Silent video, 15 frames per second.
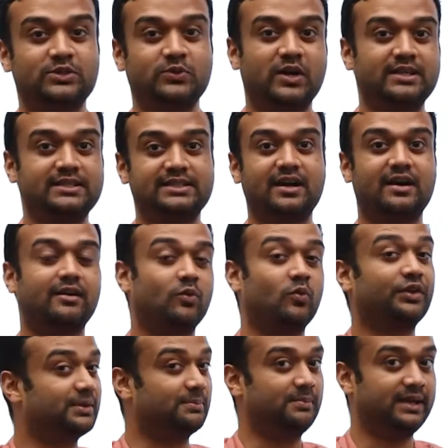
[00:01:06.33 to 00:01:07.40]
words are and
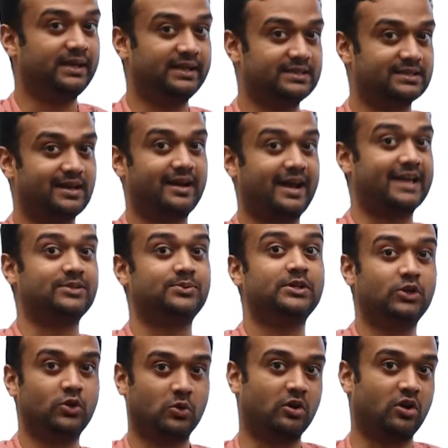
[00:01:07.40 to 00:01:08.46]
what the meanings are as we
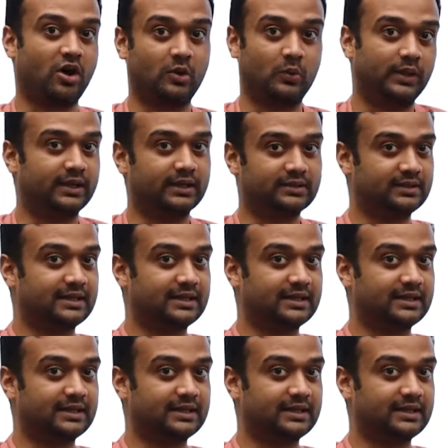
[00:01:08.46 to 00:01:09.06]
go along with it.